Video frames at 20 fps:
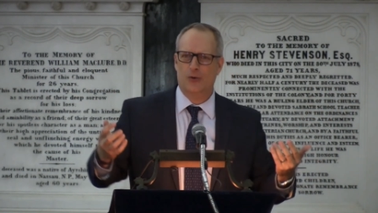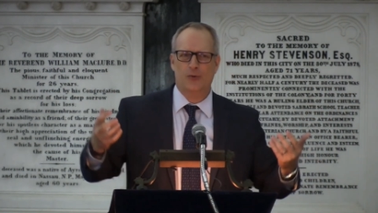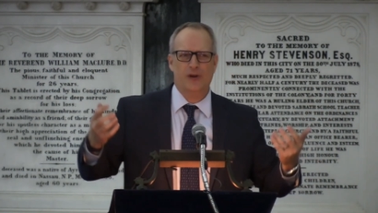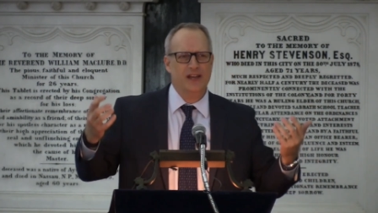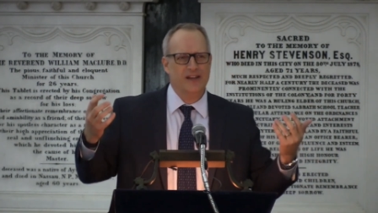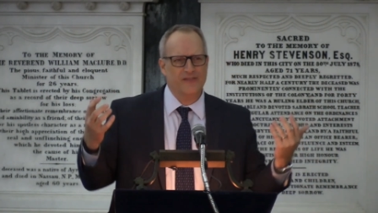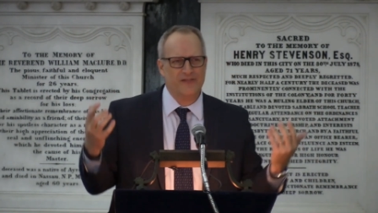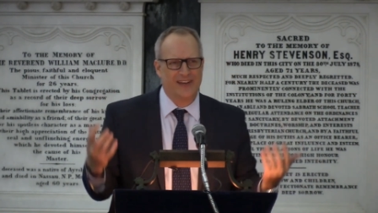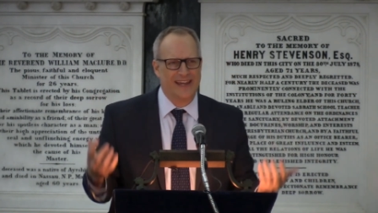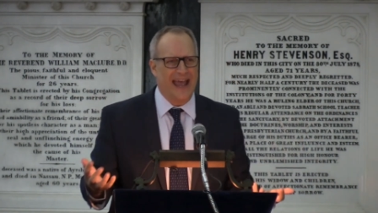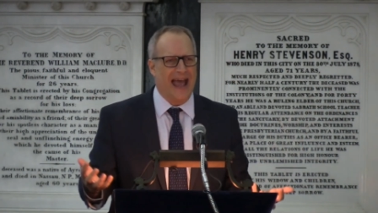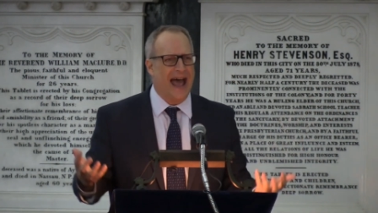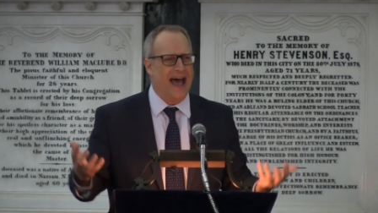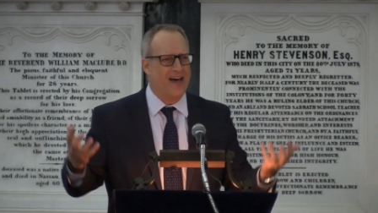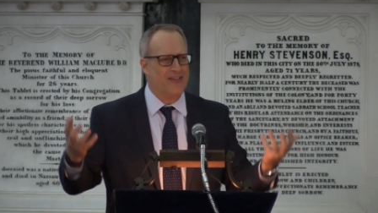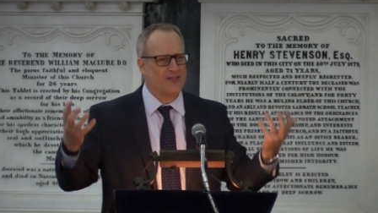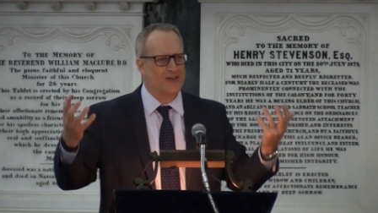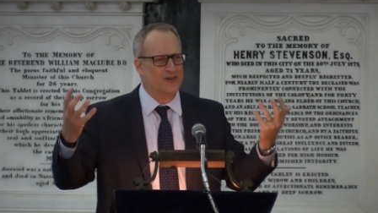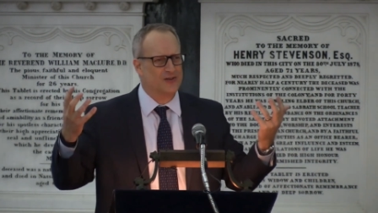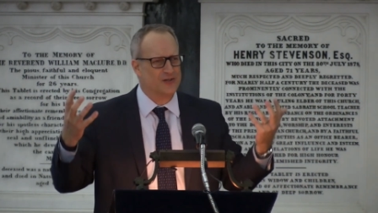We have
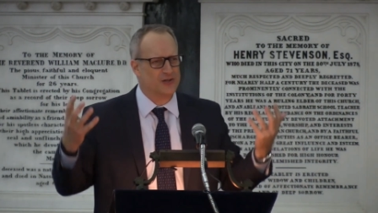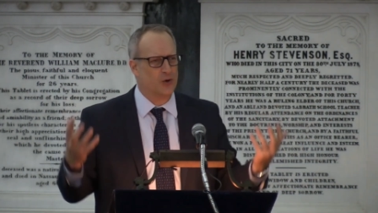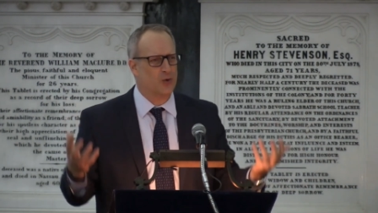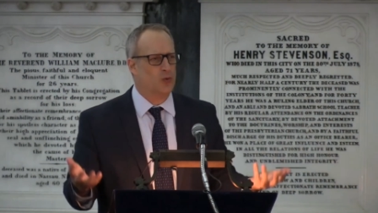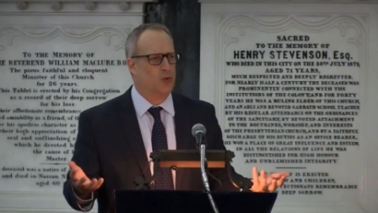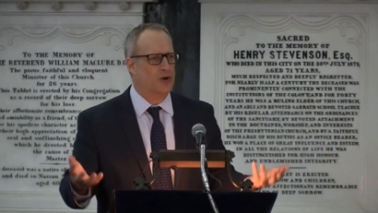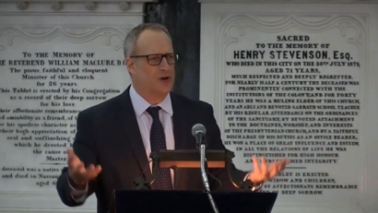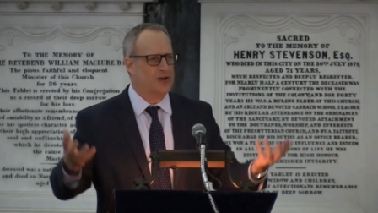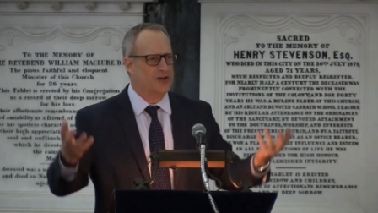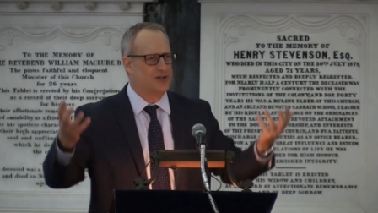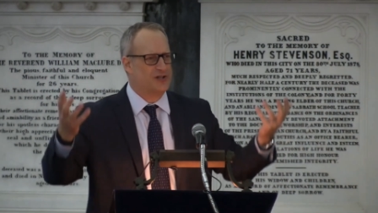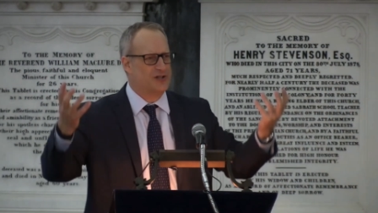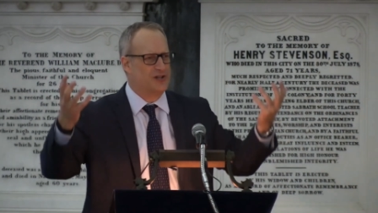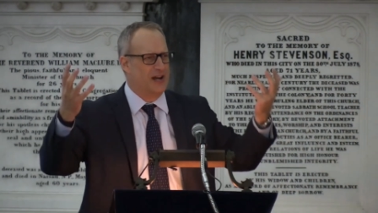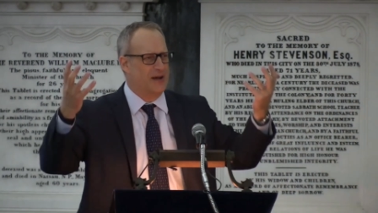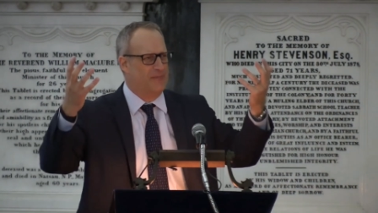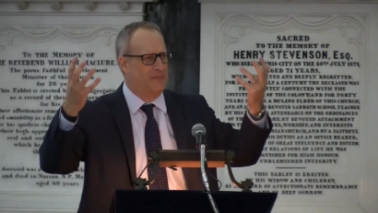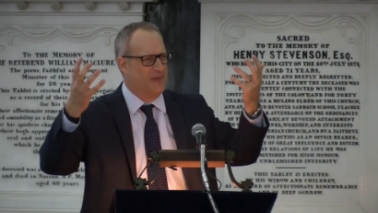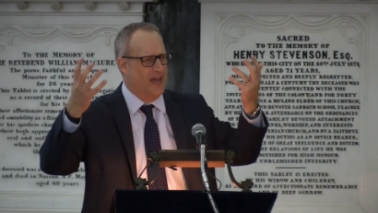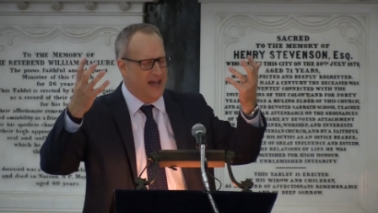gathered to
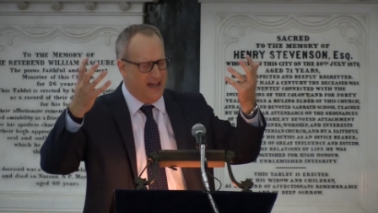worship